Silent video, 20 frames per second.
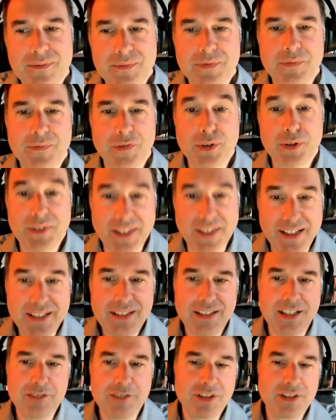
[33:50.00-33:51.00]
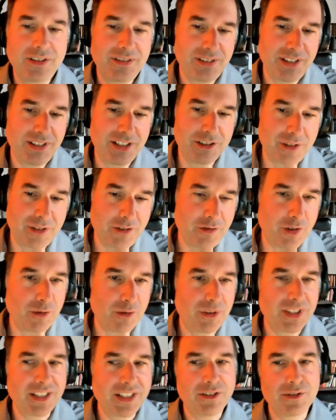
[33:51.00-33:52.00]
today, even if
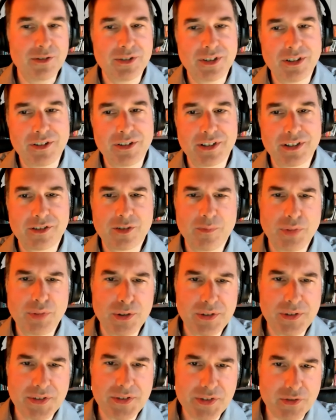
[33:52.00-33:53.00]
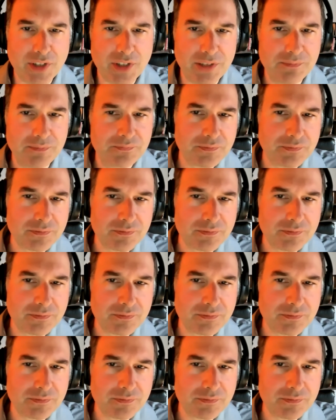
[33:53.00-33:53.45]
only on a computer screen.